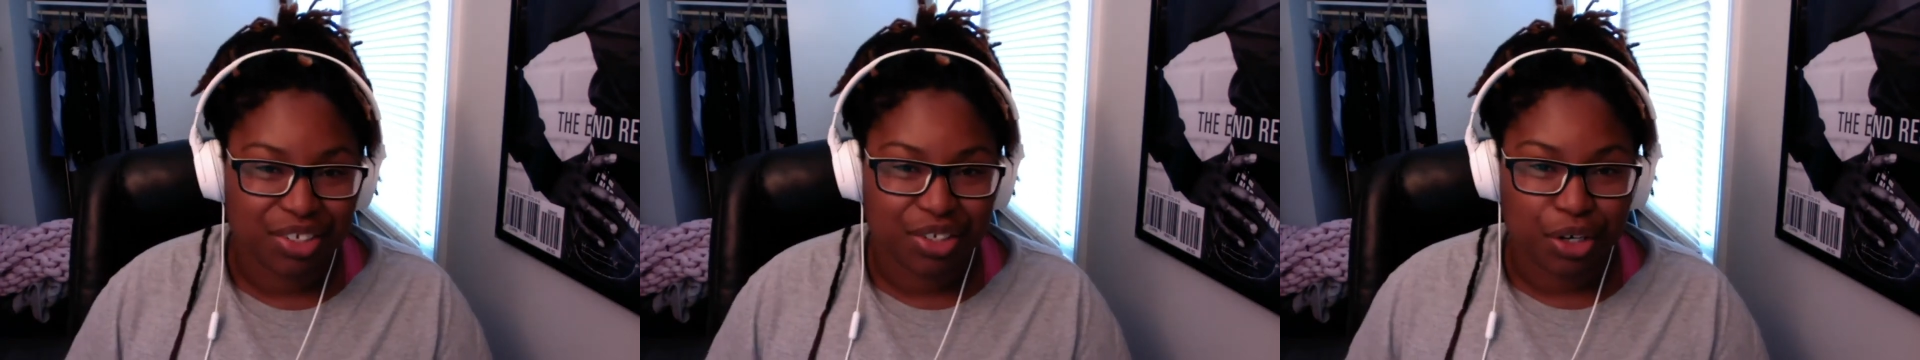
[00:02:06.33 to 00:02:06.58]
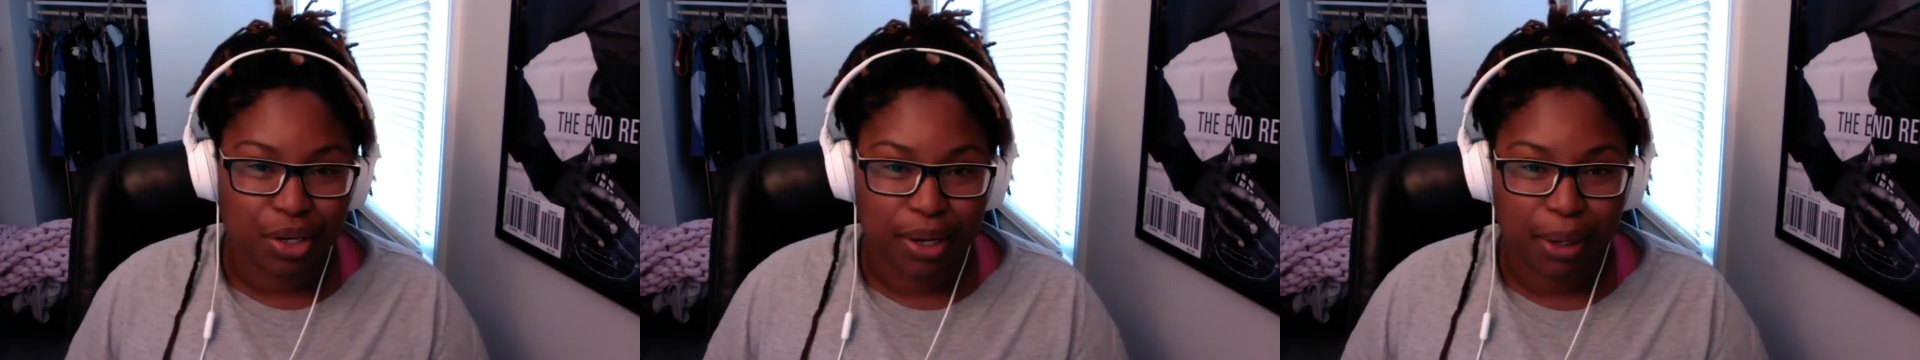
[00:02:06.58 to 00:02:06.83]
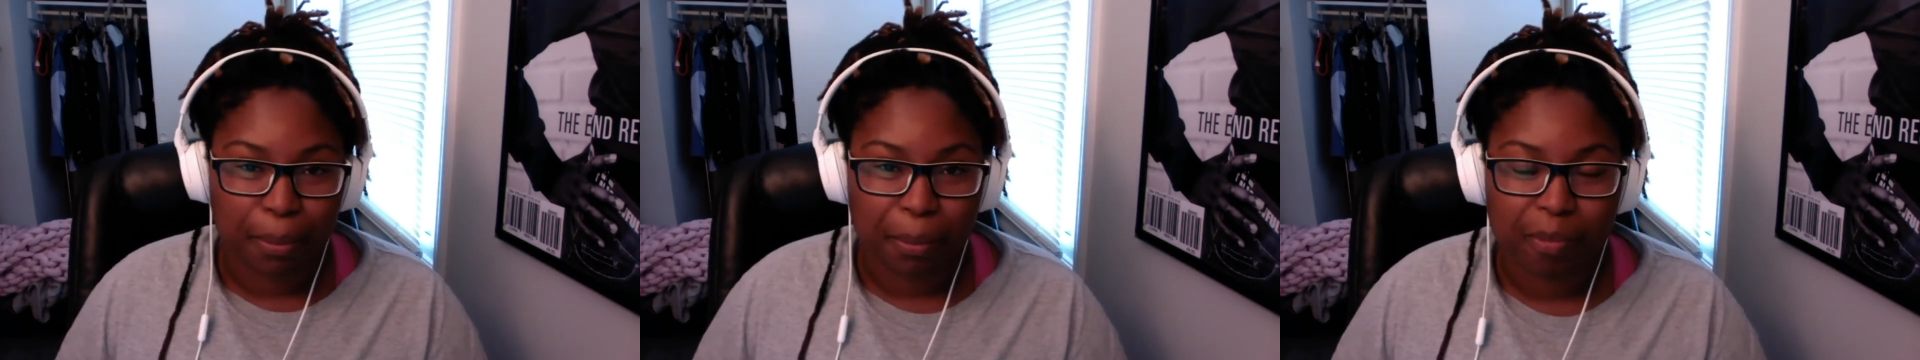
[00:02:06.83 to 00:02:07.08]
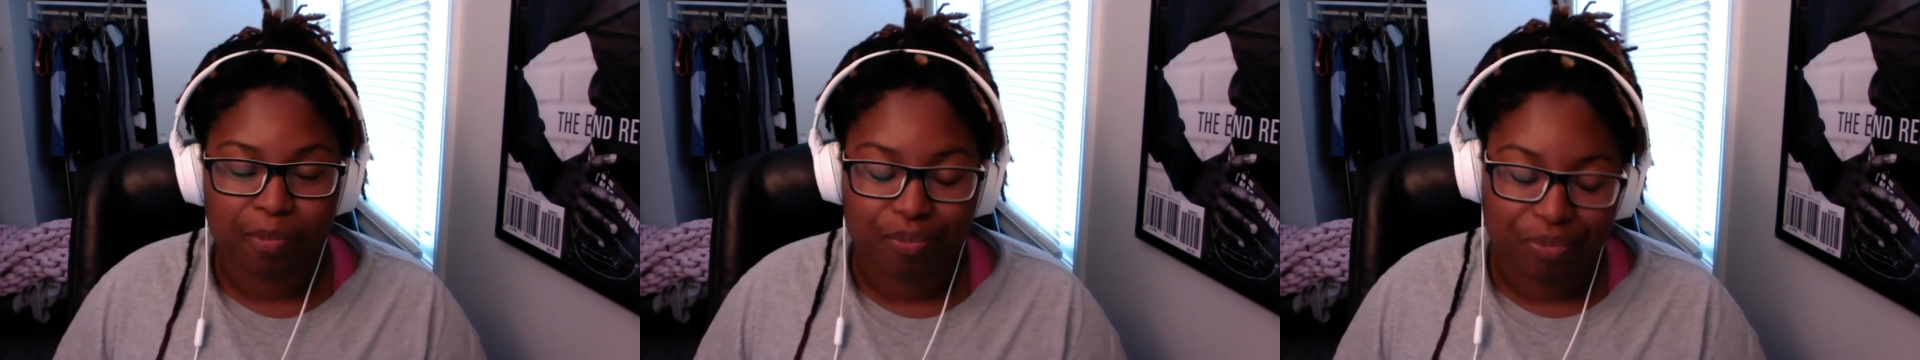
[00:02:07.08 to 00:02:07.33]
journey.
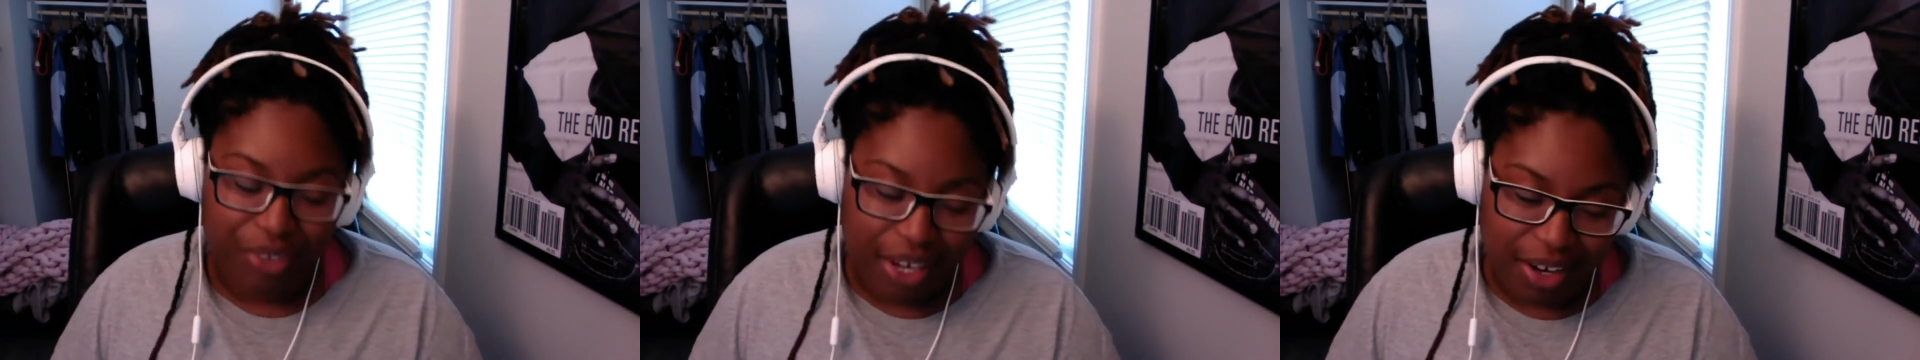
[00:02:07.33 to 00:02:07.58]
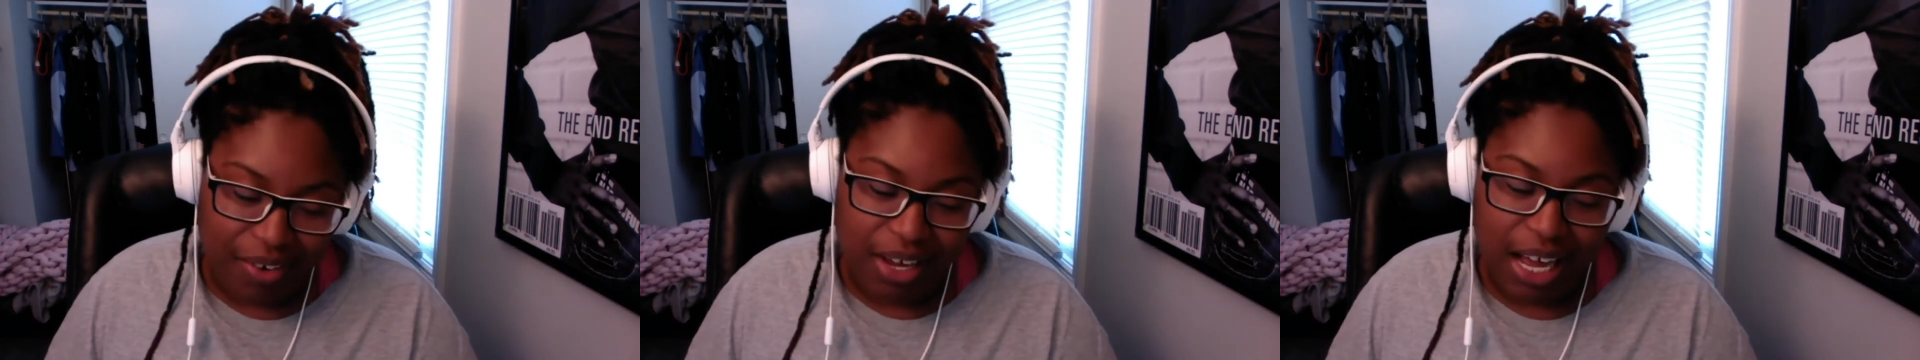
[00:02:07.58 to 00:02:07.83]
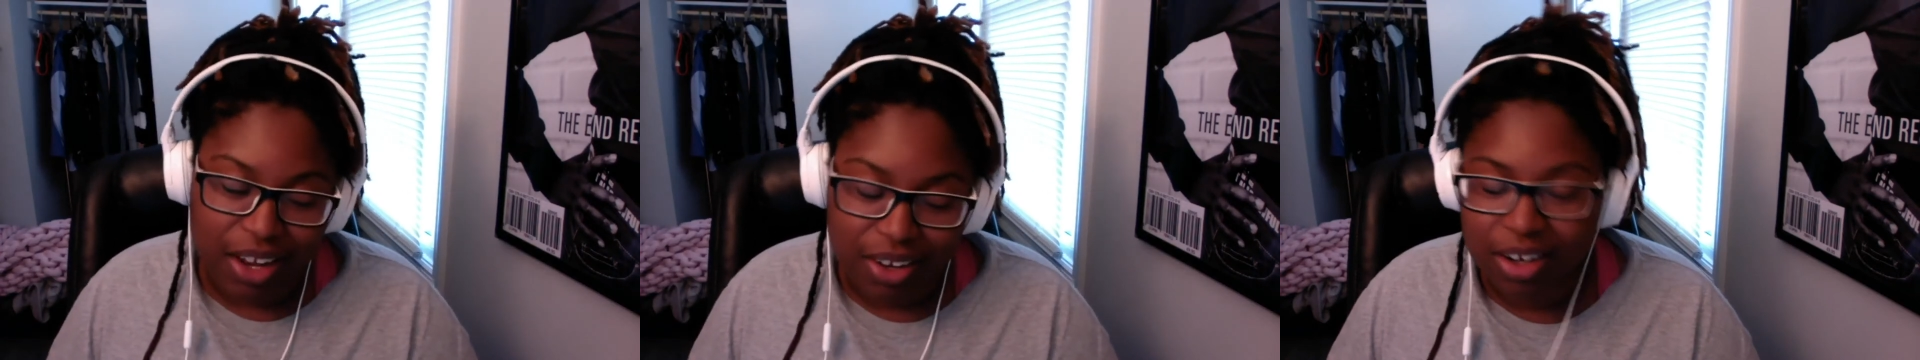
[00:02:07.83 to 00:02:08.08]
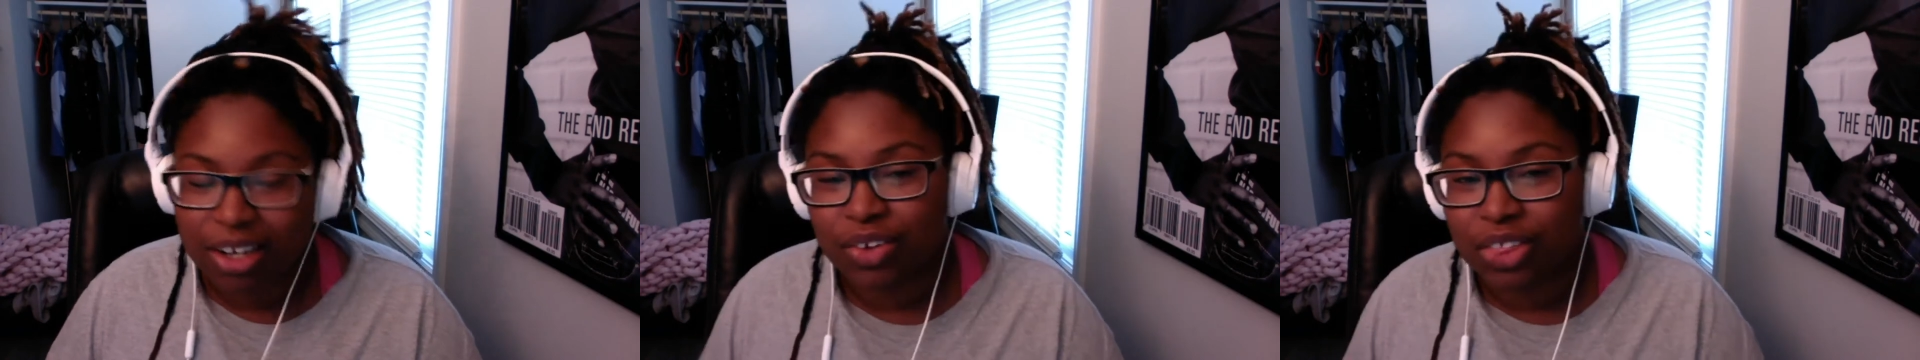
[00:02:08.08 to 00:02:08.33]
Now, how
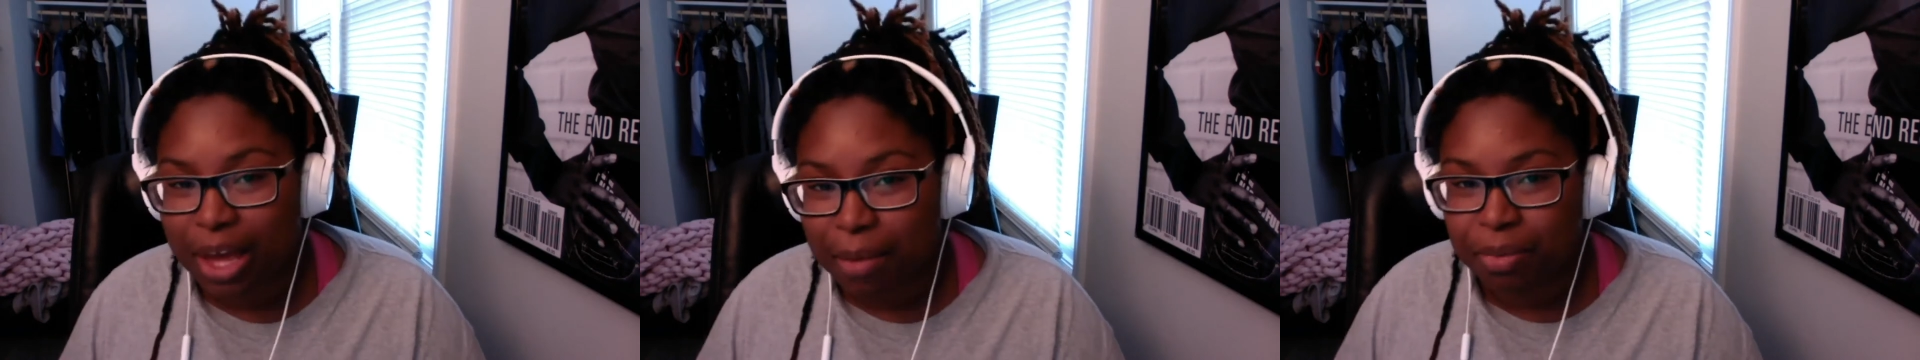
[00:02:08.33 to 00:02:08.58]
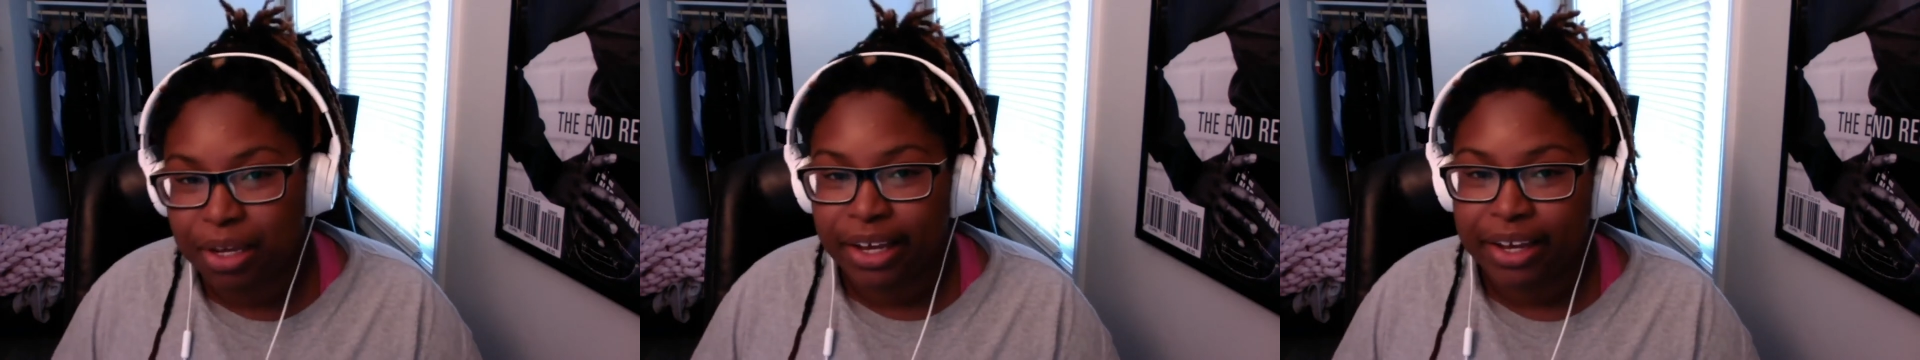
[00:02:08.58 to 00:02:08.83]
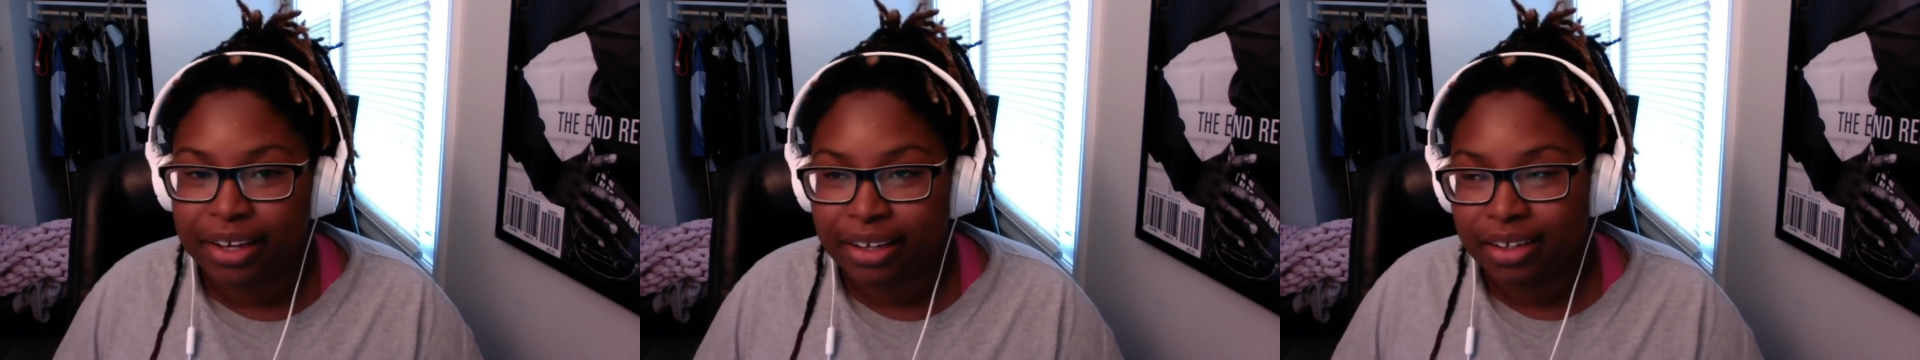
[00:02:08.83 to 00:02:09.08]
long will that be?